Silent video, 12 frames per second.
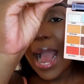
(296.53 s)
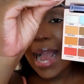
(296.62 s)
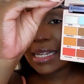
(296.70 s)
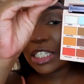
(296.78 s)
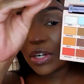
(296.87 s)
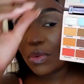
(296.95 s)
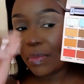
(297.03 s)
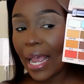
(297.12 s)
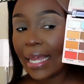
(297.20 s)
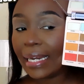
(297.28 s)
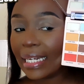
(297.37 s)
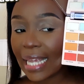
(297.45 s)
Eyeshadow
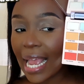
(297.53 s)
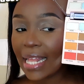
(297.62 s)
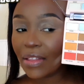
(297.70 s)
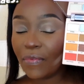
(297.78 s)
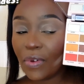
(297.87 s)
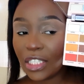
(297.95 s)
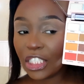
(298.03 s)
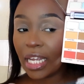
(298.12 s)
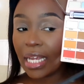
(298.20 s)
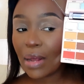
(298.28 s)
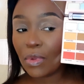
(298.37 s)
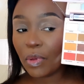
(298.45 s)
Palette. And the first
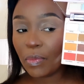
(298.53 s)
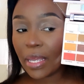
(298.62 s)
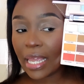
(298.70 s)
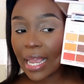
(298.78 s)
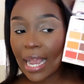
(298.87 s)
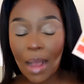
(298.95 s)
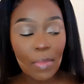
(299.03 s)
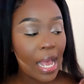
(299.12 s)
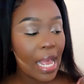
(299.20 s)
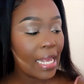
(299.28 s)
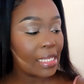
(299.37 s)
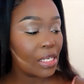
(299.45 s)
shade I will be picking up
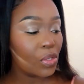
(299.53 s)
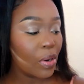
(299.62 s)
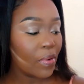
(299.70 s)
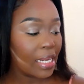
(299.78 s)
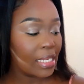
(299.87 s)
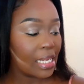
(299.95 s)
is this one right